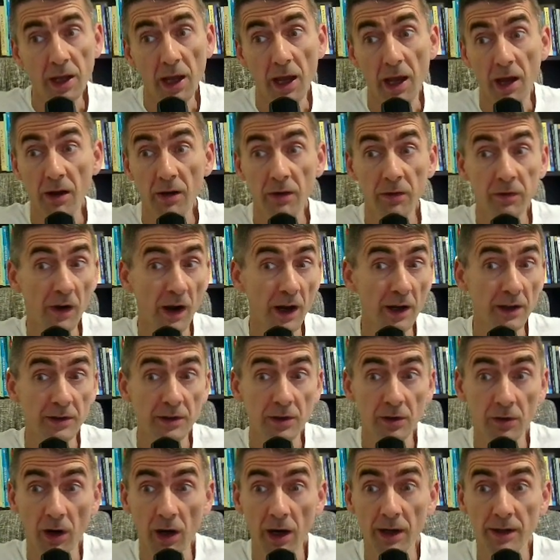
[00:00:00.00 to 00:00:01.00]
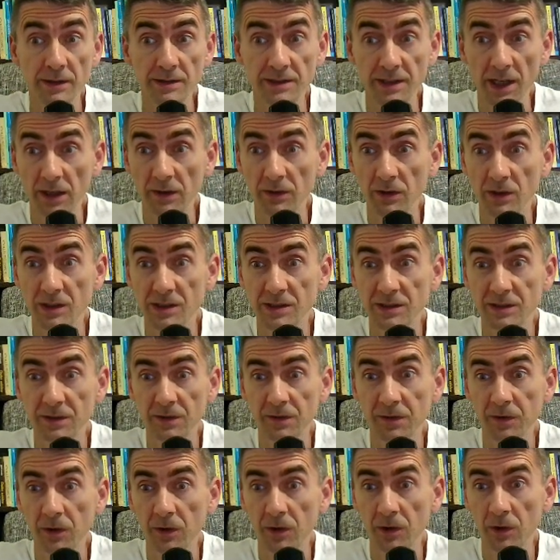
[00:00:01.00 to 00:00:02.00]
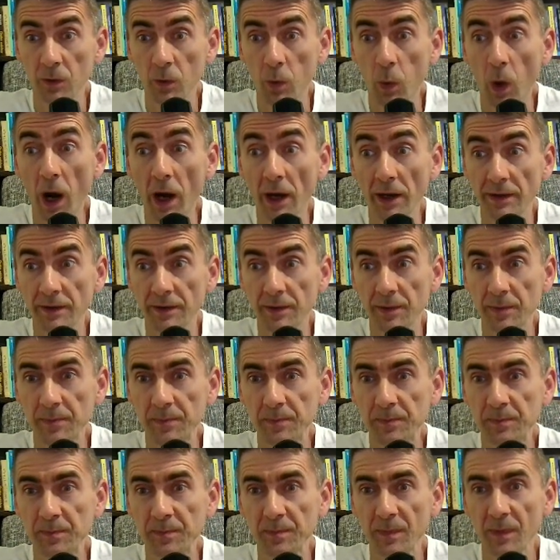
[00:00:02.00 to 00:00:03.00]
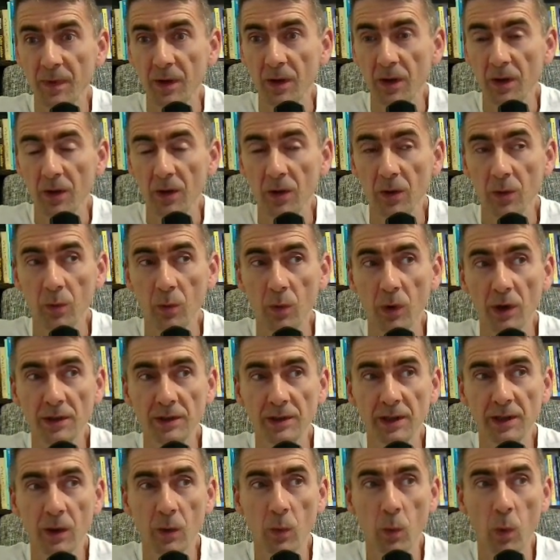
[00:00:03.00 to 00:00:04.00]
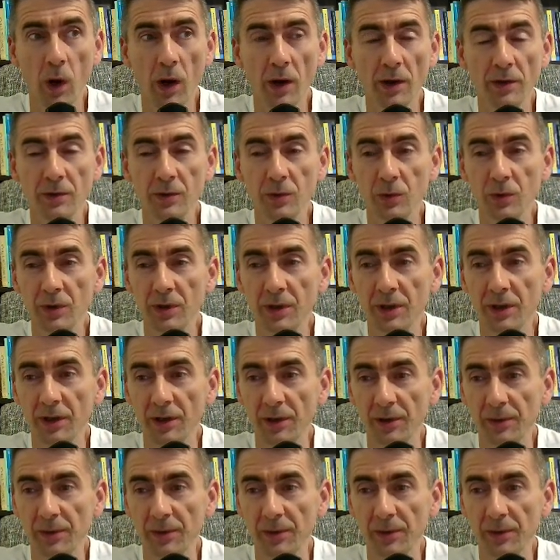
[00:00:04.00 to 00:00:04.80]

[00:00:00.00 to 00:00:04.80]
find the right sequence for white. What can white do here?